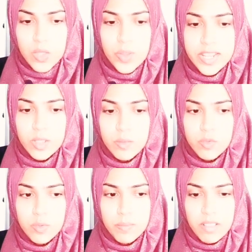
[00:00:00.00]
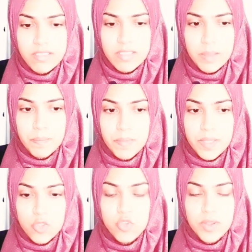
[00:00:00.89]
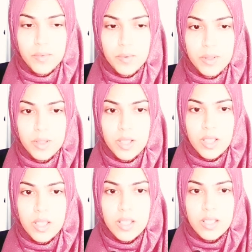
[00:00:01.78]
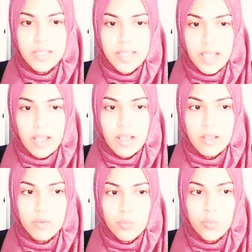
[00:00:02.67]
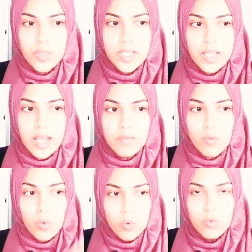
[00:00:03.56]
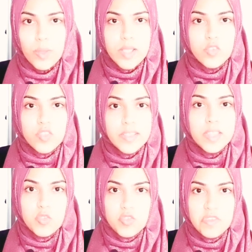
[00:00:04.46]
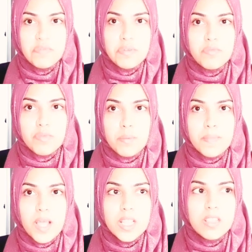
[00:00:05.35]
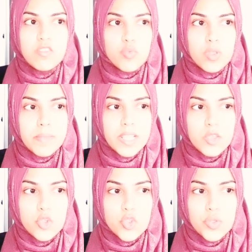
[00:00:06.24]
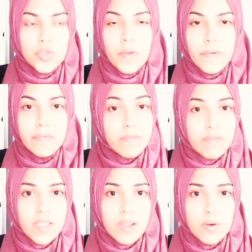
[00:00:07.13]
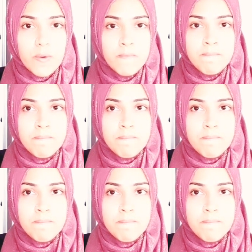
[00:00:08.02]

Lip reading: When it comes to Muslim in general, yeah, we have always, I think, suffered from that discrimination, unfair